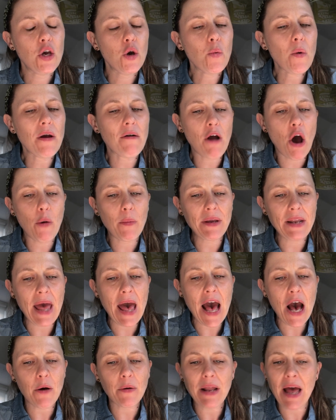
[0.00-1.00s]
"Where are we
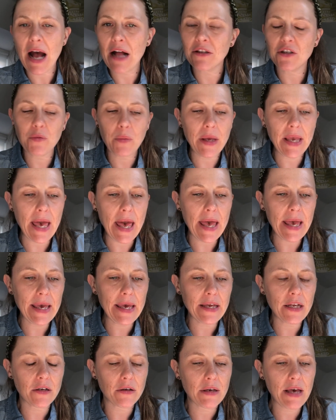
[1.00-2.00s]
now and how did we get
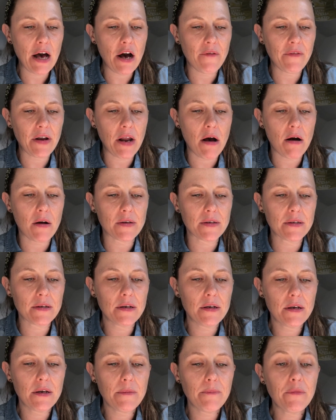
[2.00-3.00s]
here?" Calvin asked.
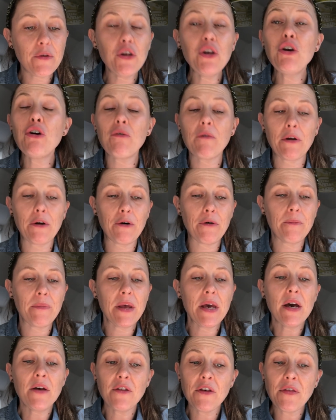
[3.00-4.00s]
"Uriel,
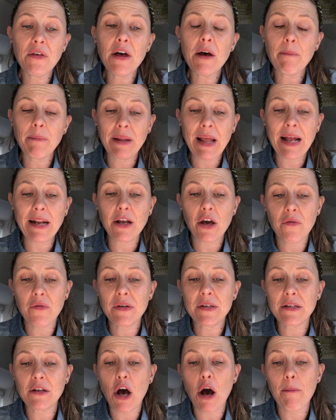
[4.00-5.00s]
the third planet of the
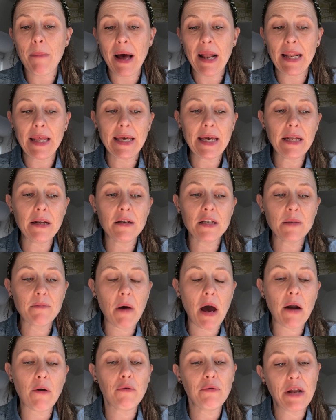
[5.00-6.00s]
star Malik in a
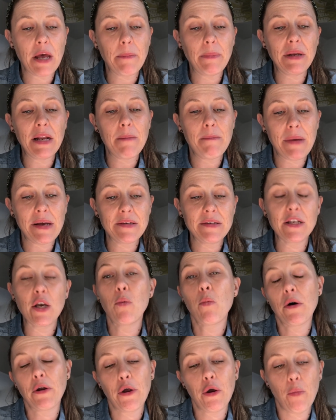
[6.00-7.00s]
spiral nebula Messier
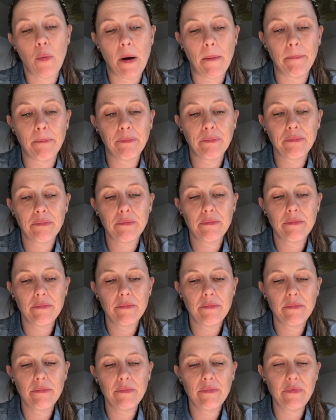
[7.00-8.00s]
101.
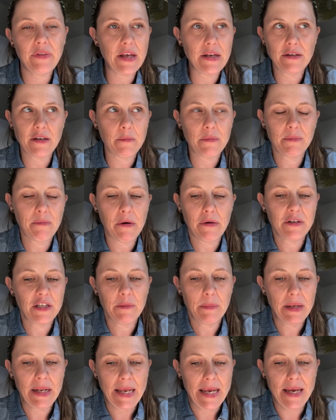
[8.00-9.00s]
"This I'm supposed to
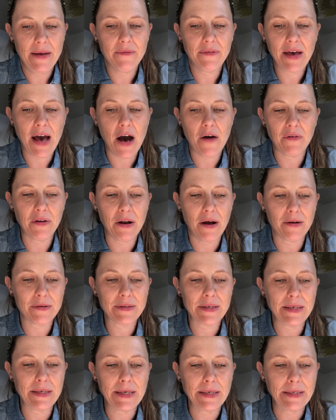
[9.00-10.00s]
believe?" Calvin
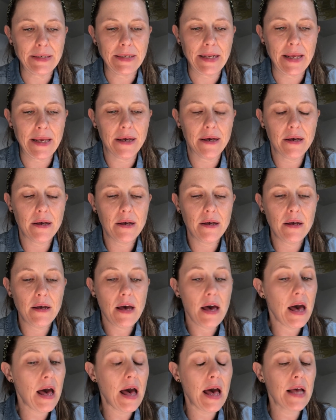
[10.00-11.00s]
asked indignantly.
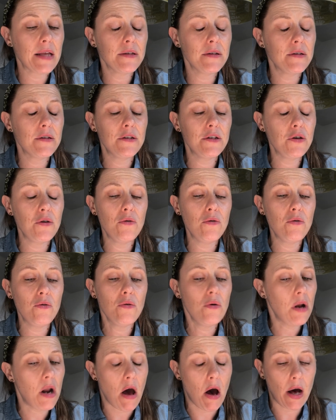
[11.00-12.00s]
"As
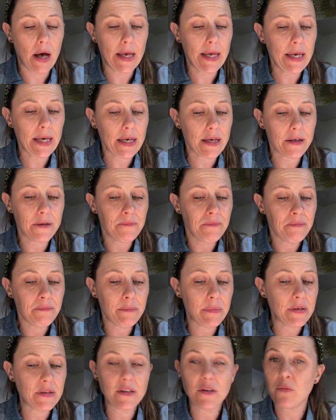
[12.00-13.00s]
you like,"
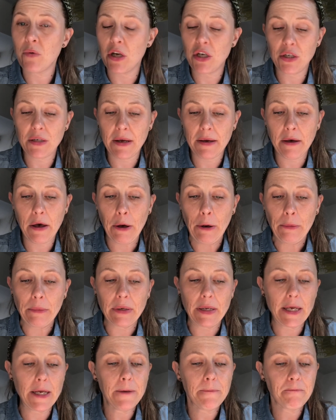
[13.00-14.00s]
Mrs. Witch said
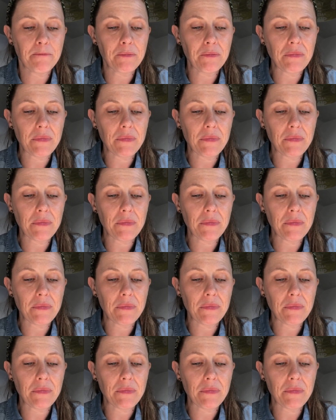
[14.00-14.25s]
coldly.